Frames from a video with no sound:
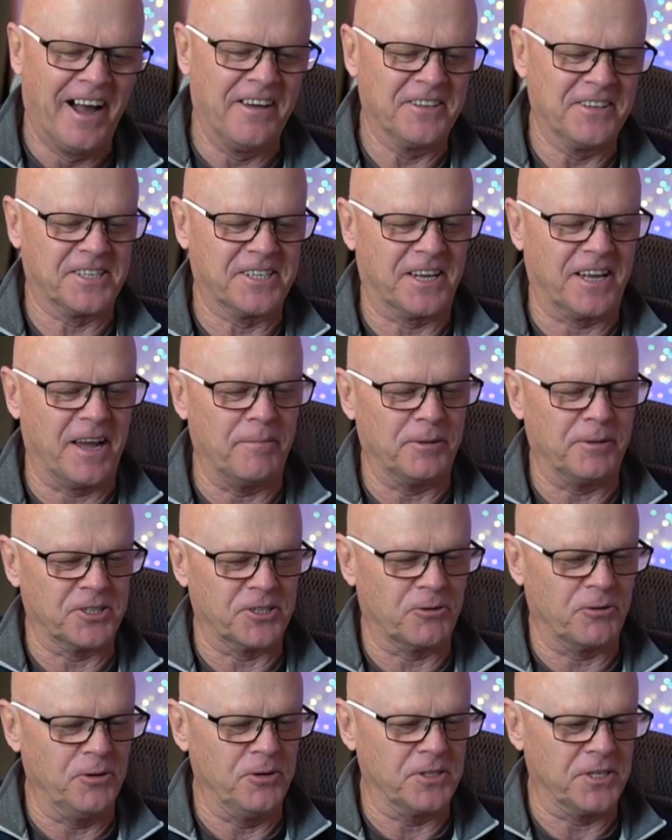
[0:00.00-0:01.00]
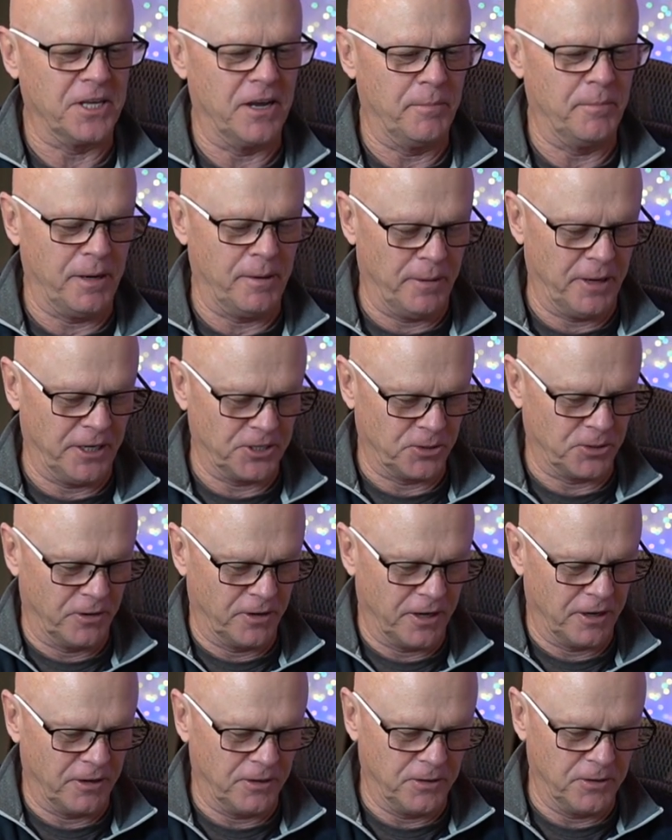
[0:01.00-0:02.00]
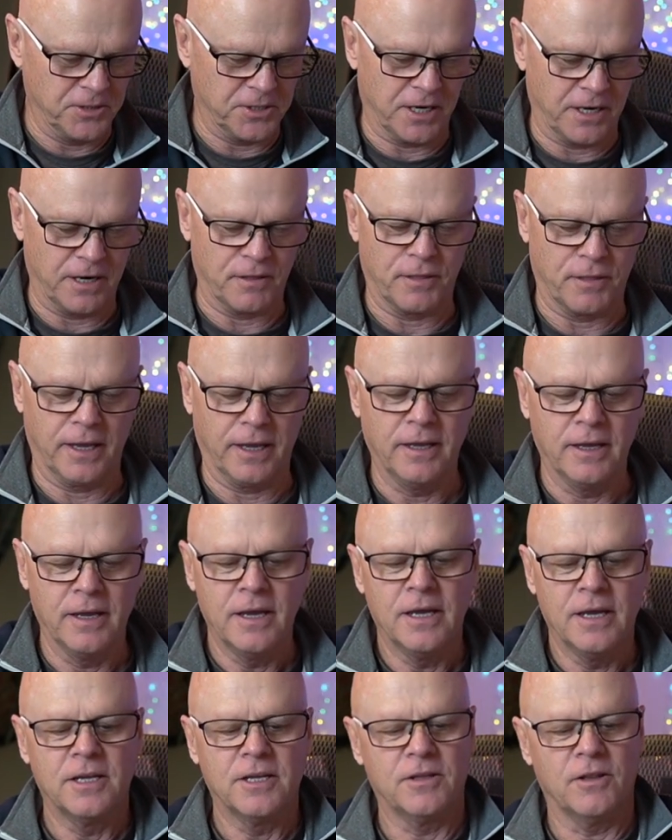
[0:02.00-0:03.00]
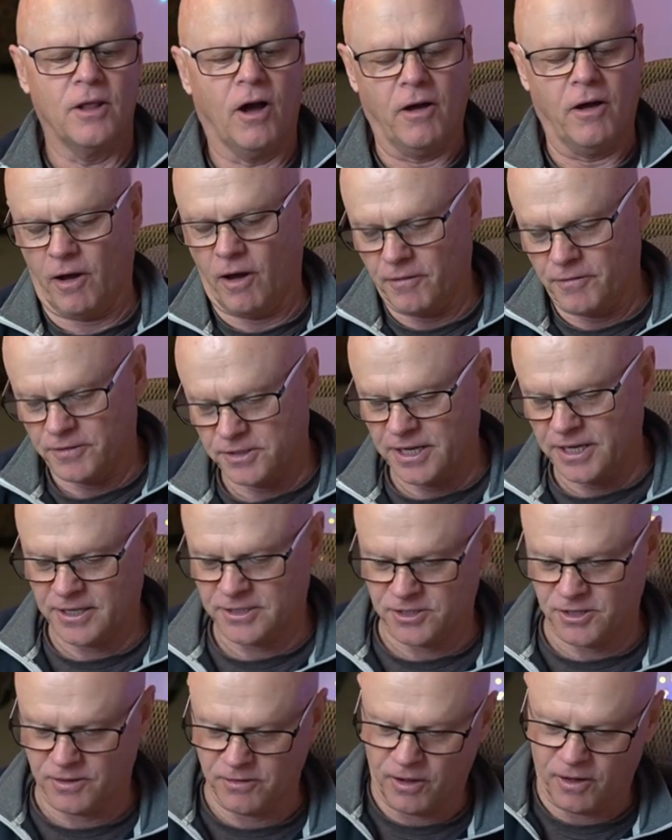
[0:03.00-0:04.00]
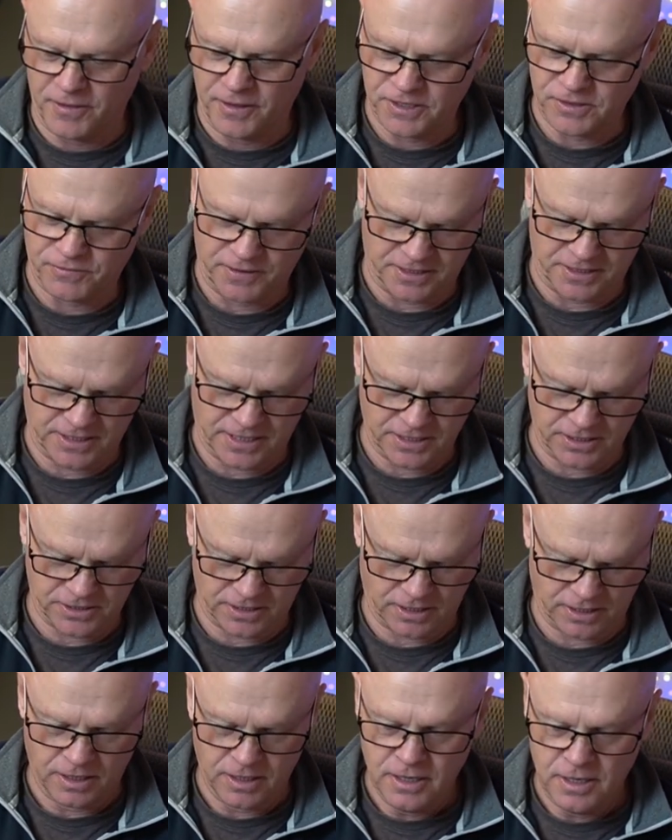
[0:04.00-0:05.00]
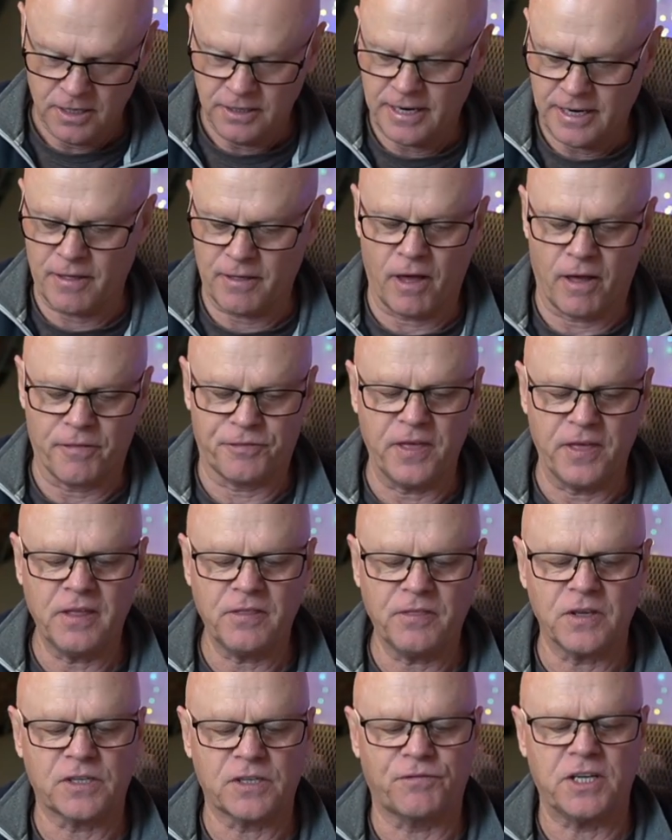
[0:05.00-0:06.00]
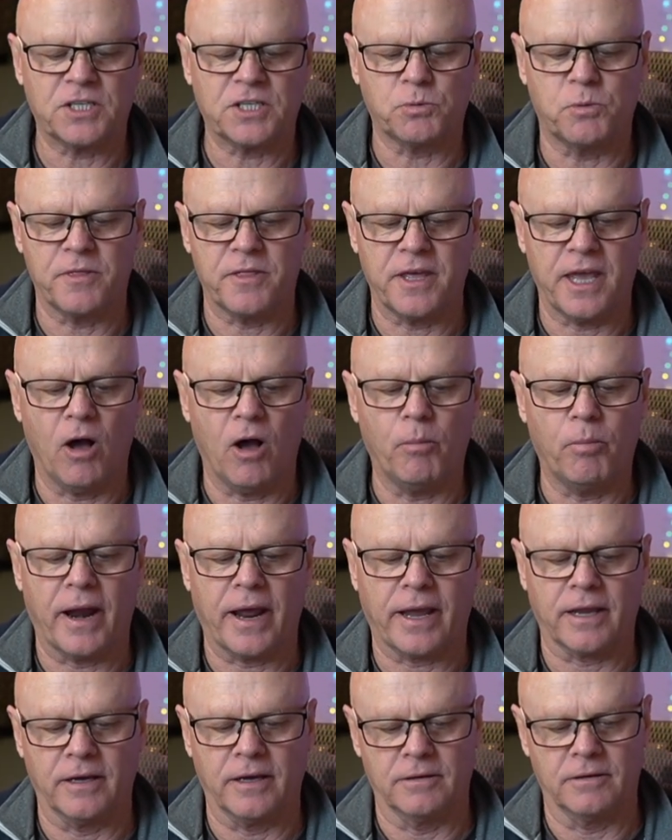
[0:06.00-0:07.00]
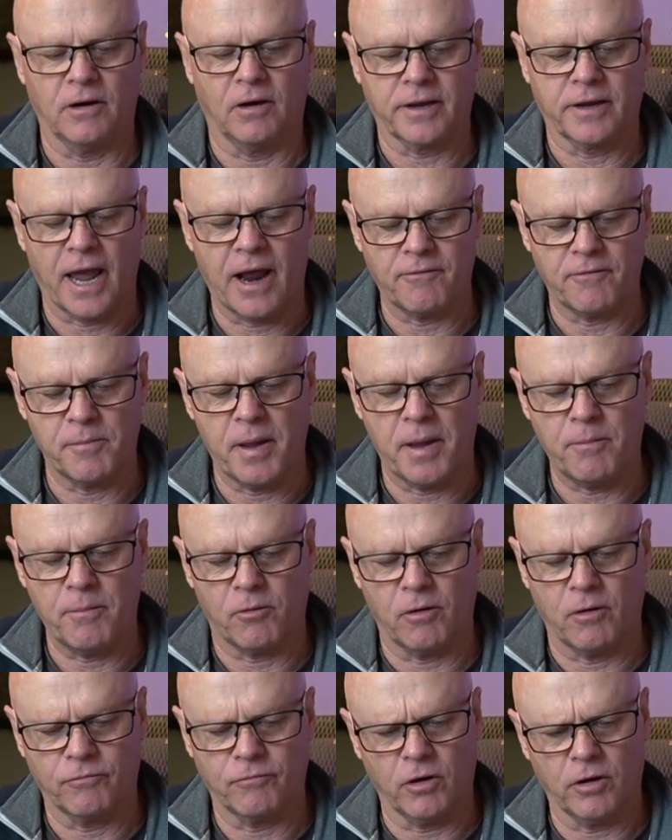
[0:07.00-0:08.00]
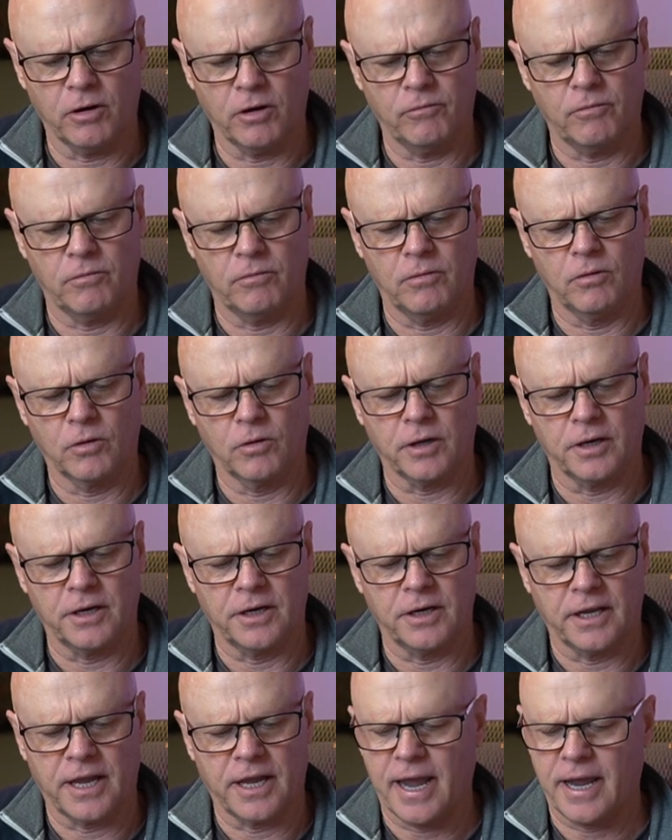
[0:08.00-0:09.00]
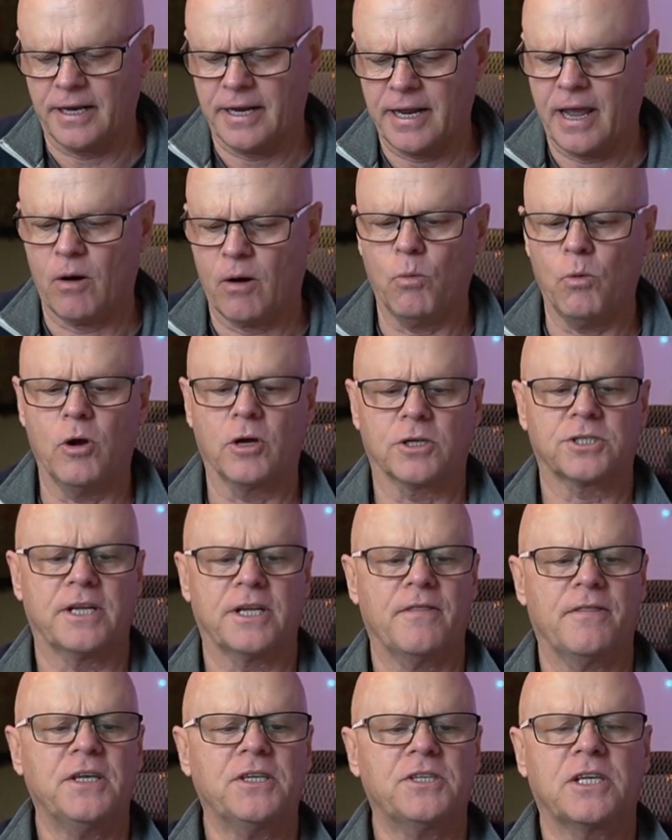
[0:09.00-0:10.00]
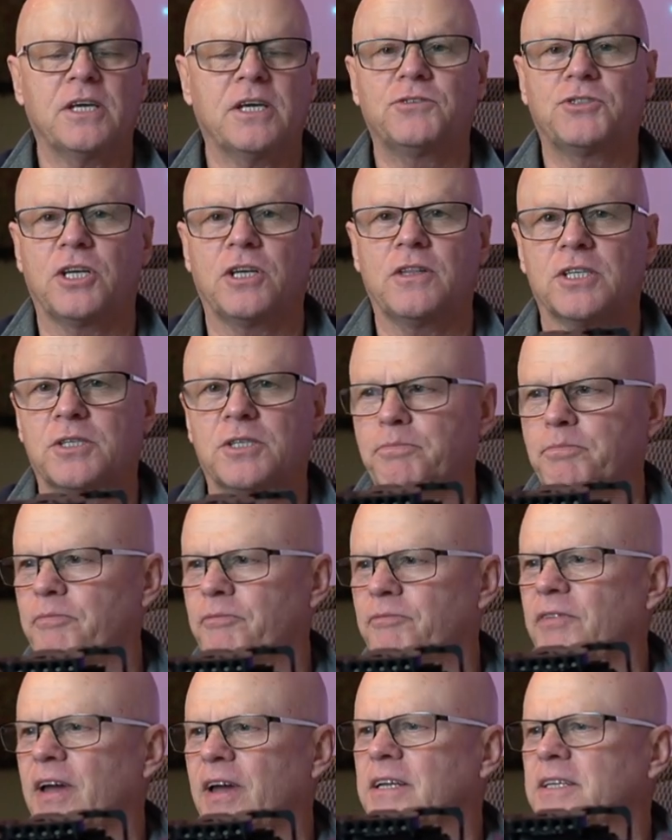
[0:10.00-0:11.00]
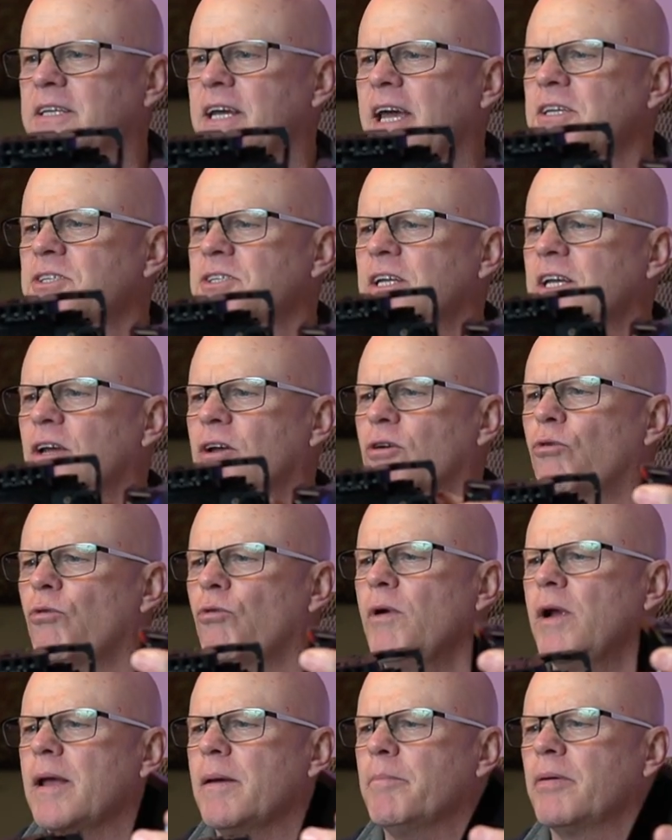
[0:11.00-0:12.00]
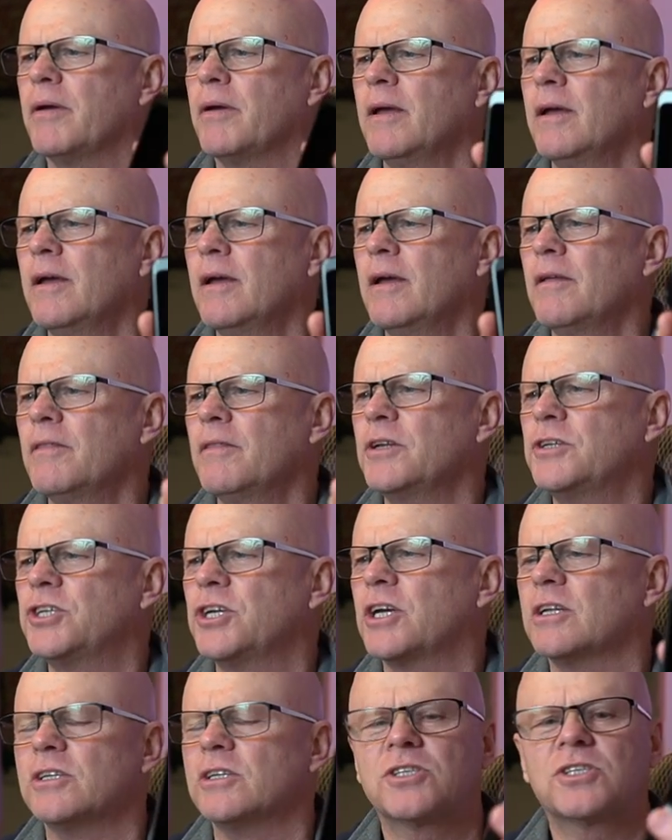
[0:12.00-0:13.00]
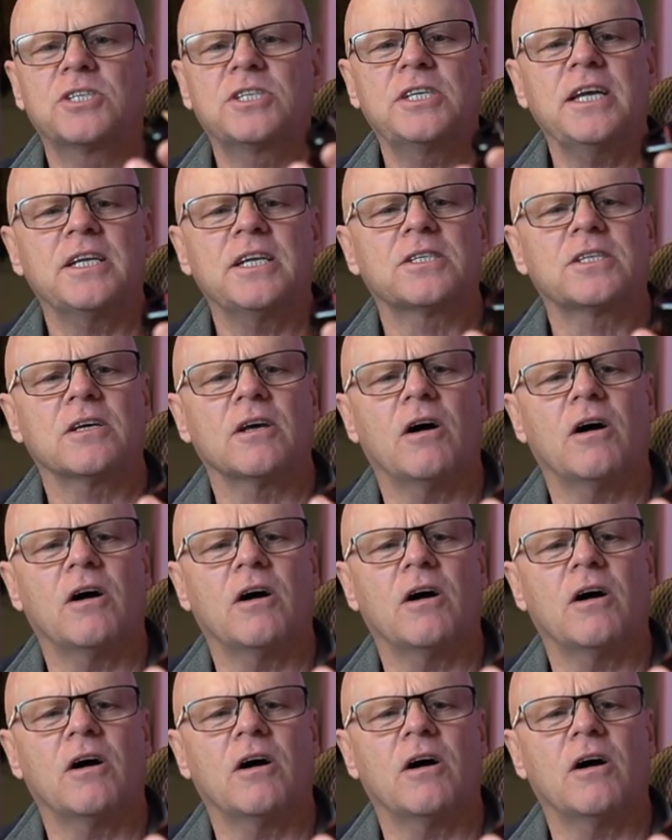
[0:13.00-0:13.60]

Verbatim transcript: oh, there's a couple of screws there. I better make sure I don't lose anything. Oh, that's, yes. Uh, oh, that's fantastic. Now, I think this fits with the L bracket. I can't remember. I've got to look at it again, how it works. Now, this gives you this fantastic grip that you can sit